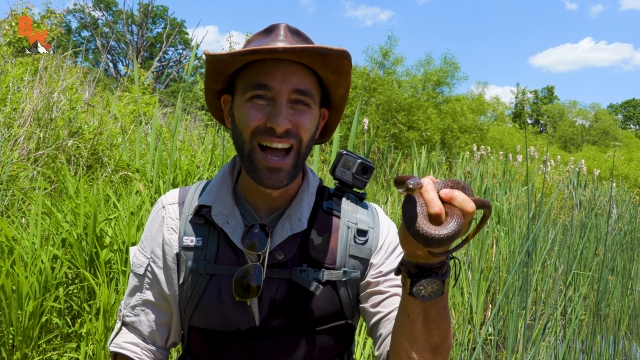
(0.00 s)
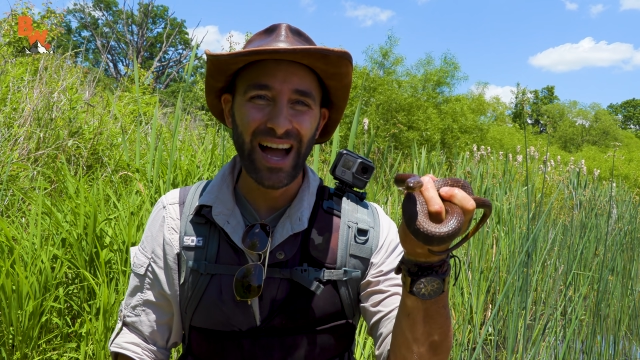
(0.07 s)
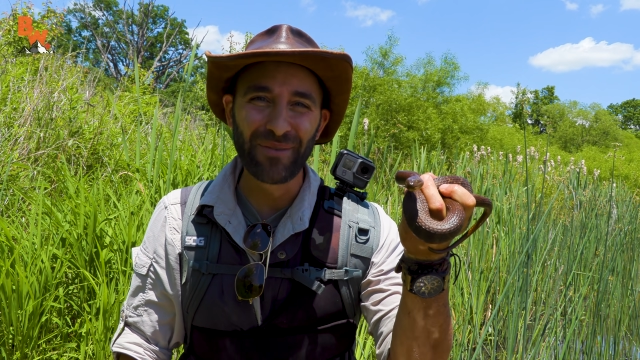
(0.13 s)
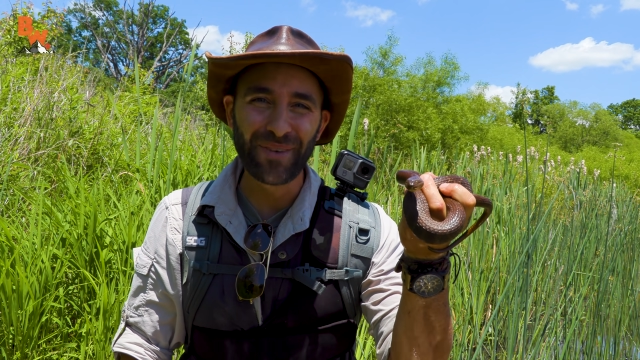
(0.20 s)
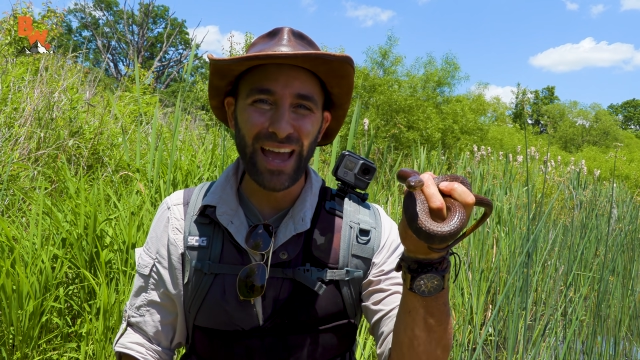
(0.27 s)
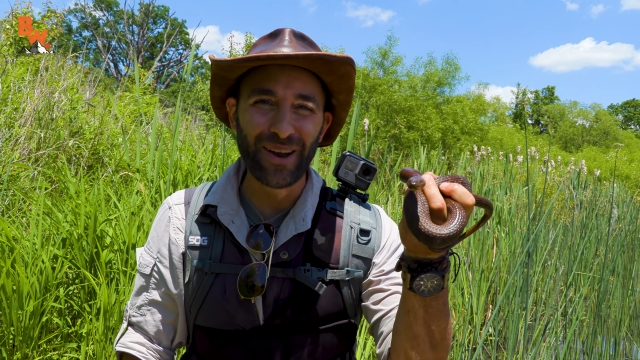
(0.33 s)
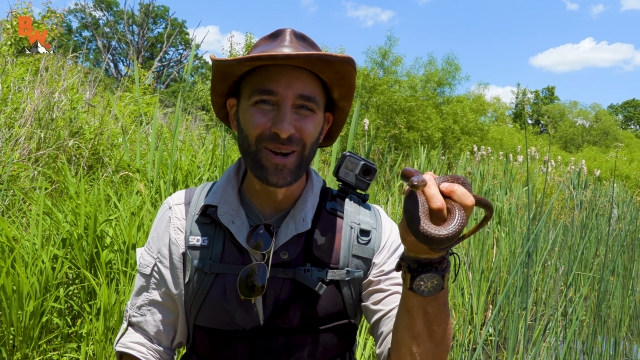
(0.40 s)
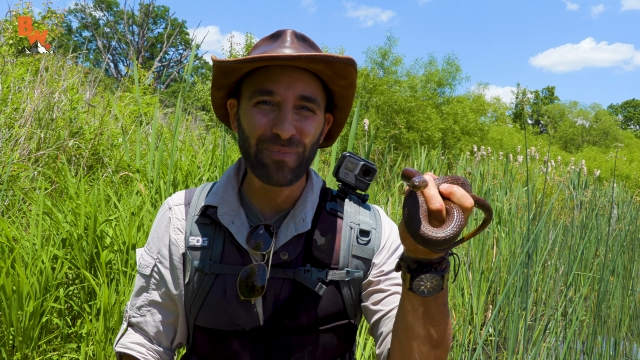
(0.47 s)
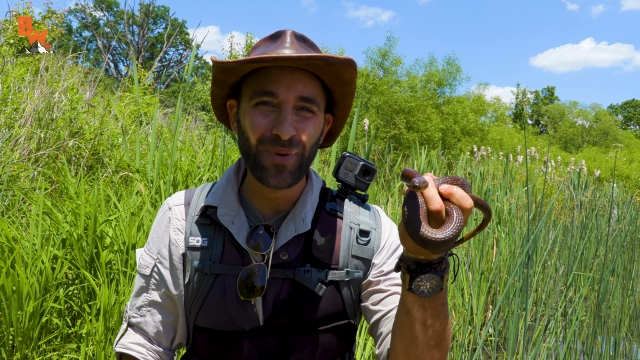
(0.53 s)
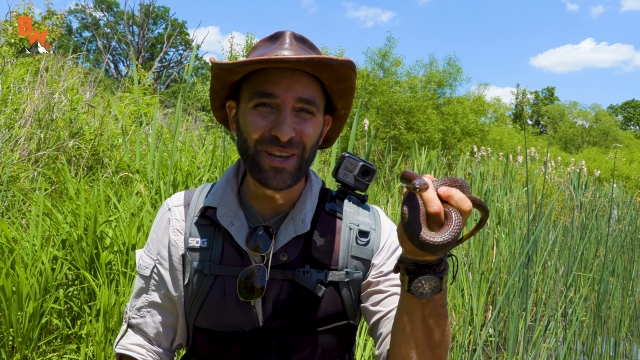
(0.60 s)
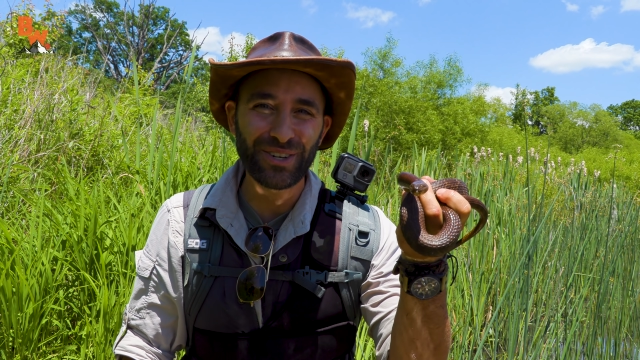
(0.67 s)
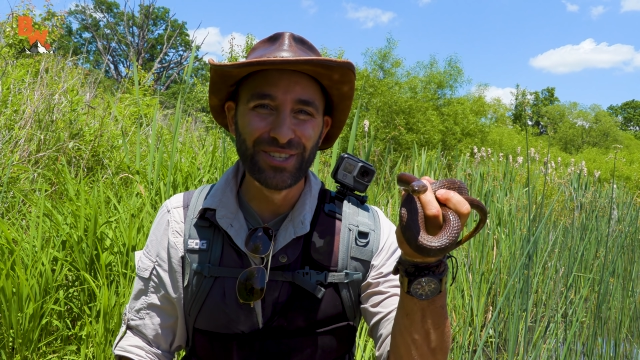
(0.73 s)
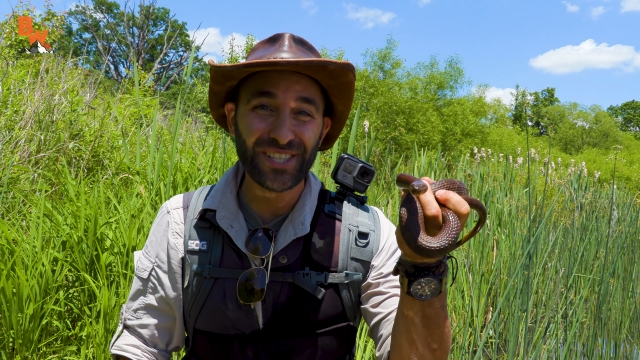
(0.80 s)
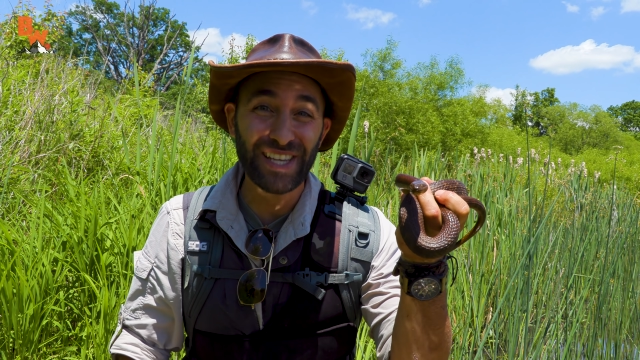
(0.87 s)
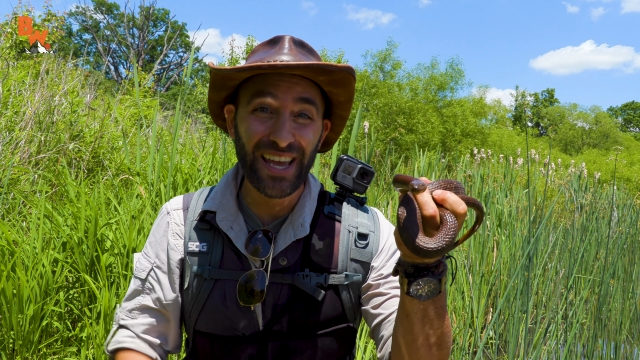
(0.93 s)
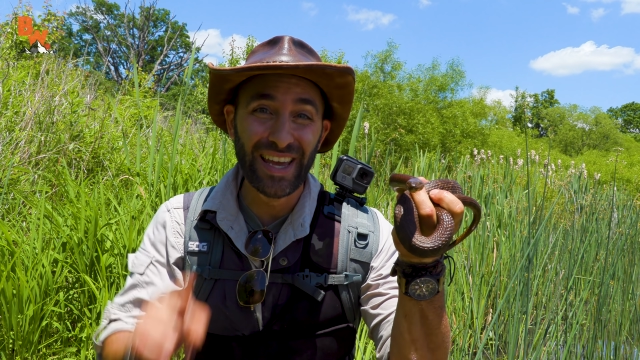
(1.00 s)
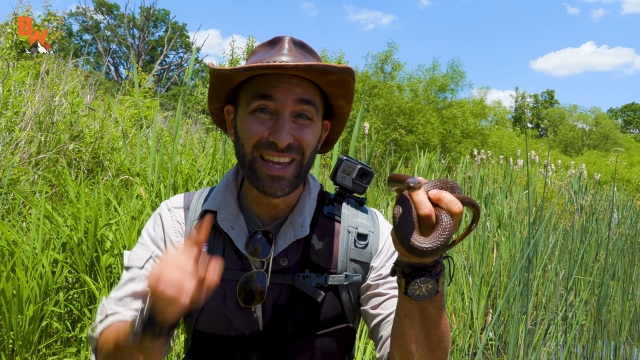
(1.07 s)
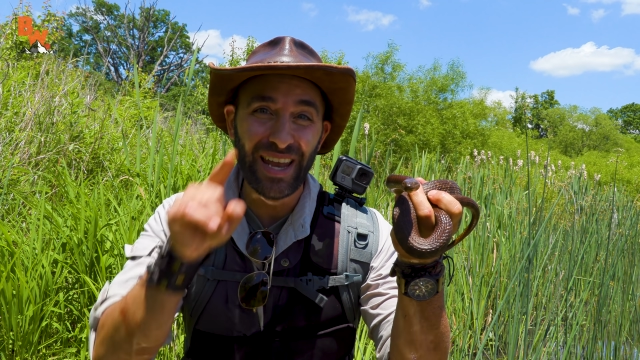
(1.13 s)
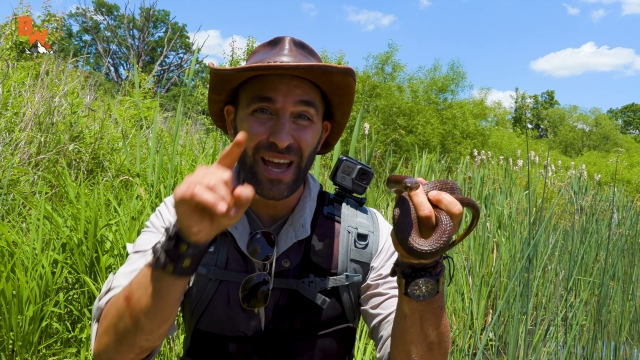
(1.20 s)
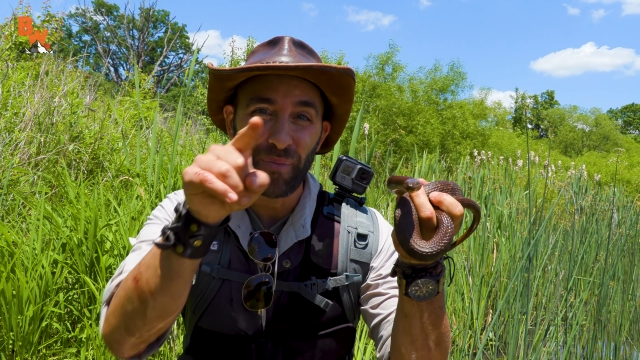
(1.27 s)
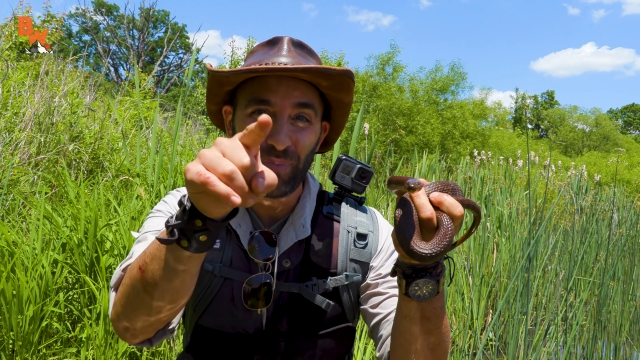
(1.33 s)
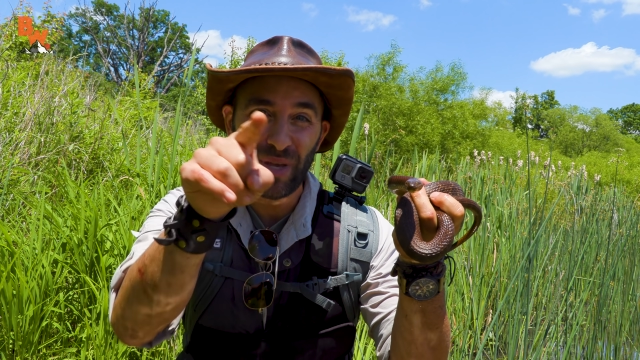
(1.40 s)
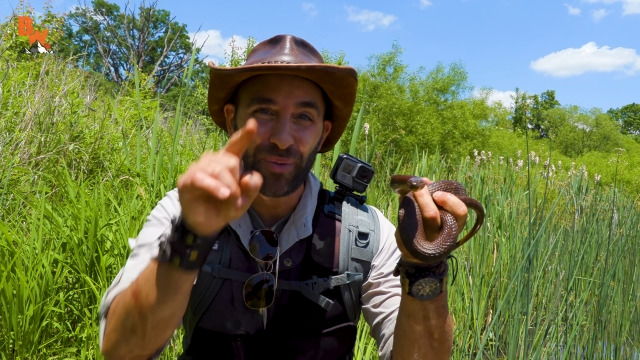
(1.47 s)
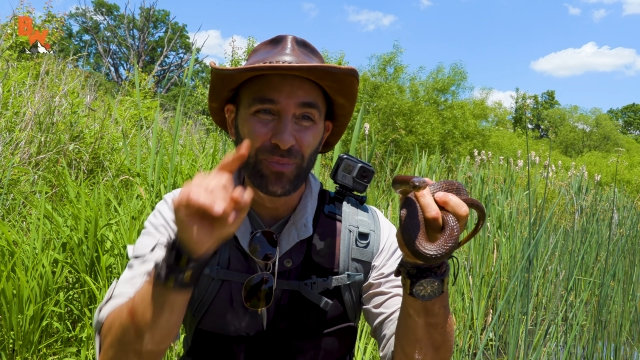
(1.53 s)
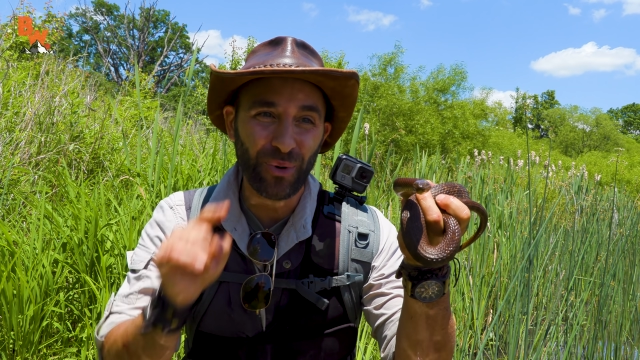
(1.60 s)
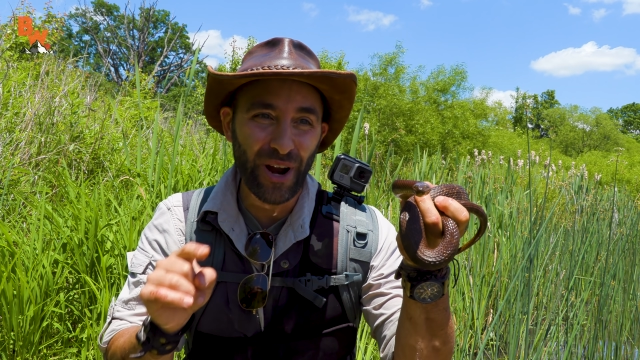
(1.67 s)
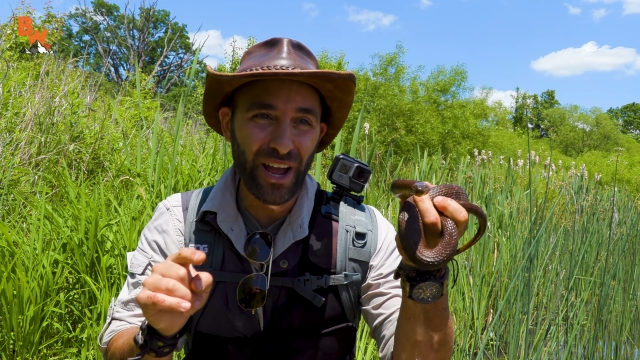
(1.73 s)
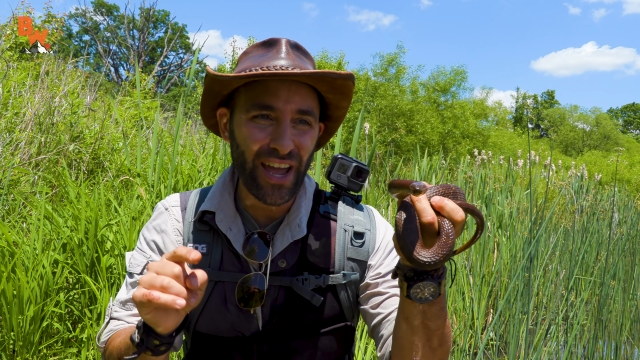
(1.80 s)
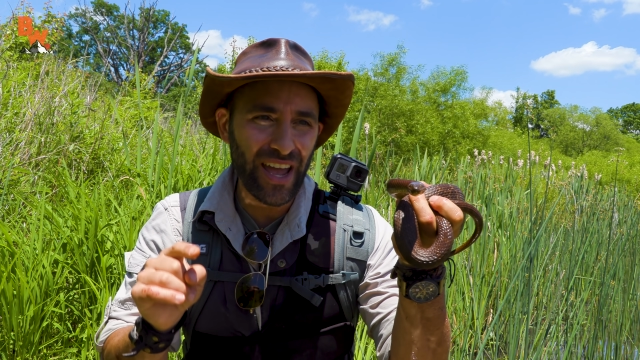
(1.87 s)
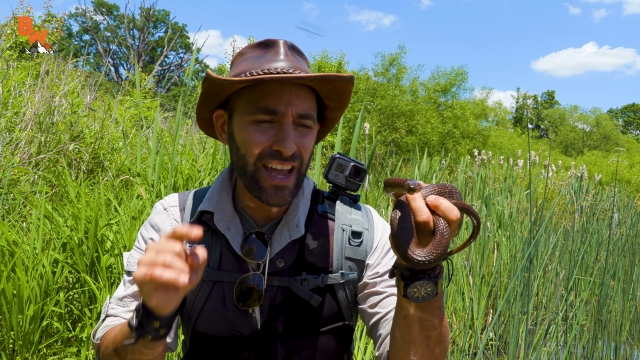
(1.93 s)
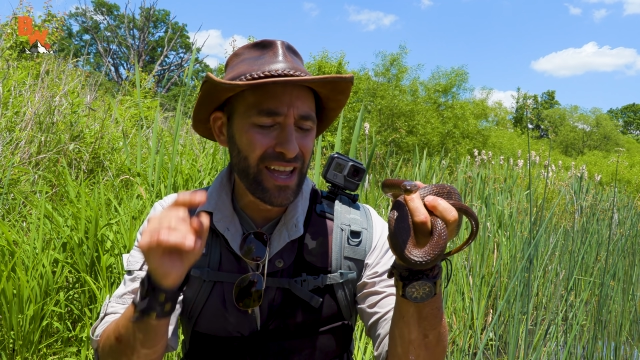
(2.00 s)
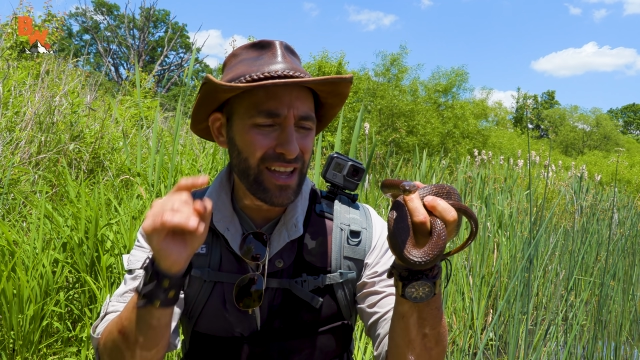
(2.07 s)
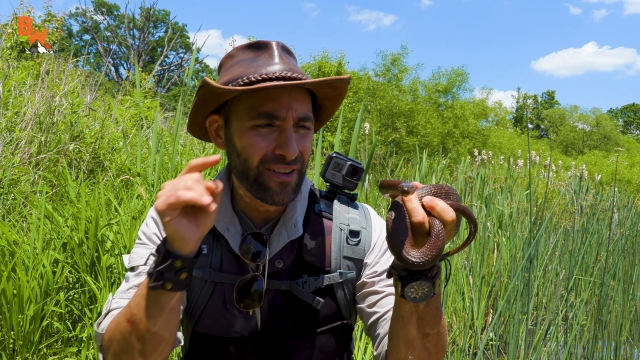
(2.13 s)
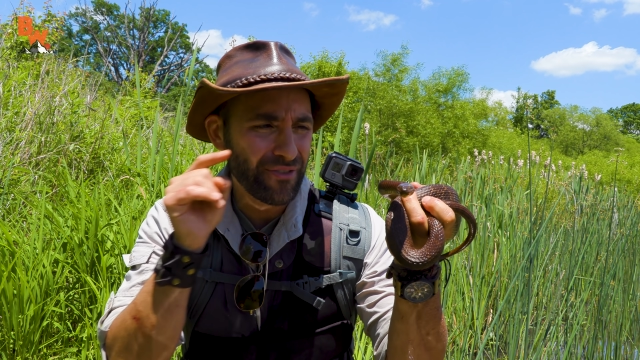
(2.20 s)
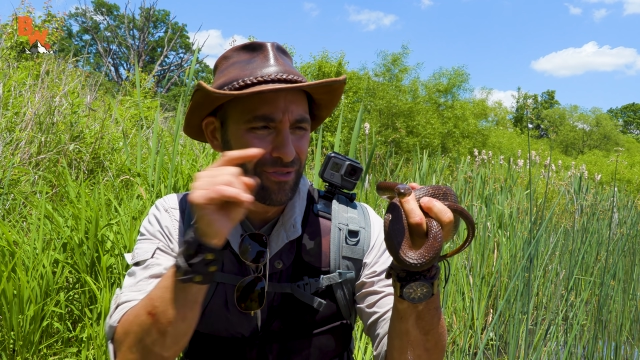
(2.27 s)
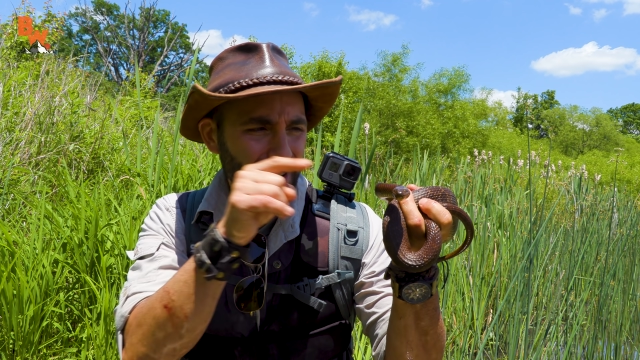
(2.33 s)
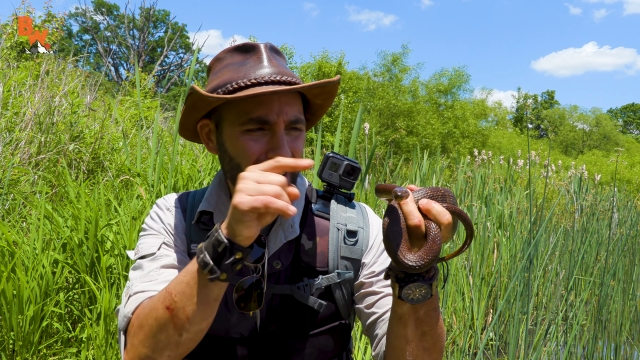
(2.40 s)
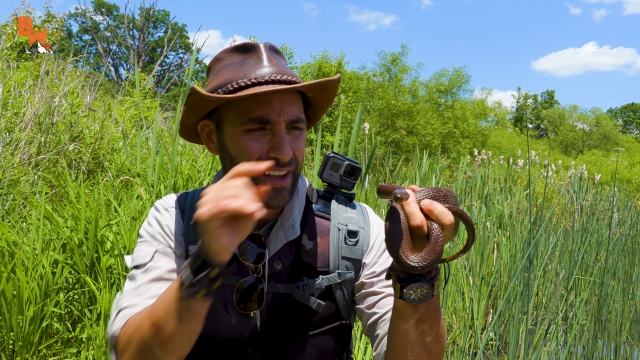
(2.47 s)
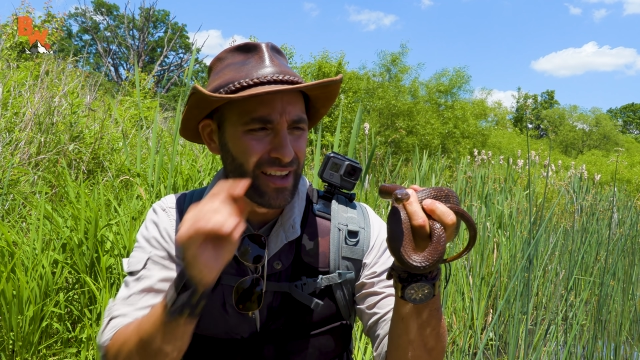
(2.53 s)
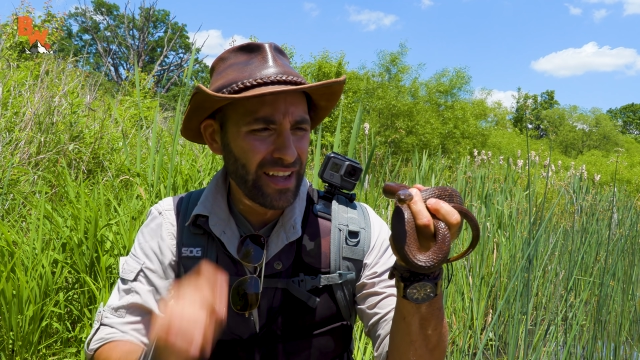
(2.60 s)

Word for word: I'm Coyote Peterson. Be brave.